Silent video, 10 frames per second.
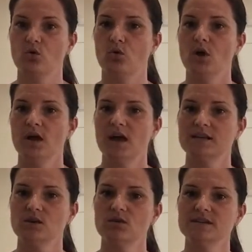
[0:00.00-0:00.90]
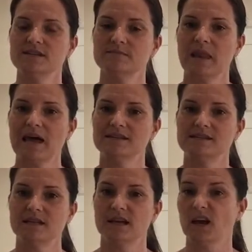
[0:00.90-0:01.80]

or as long as it's plastic,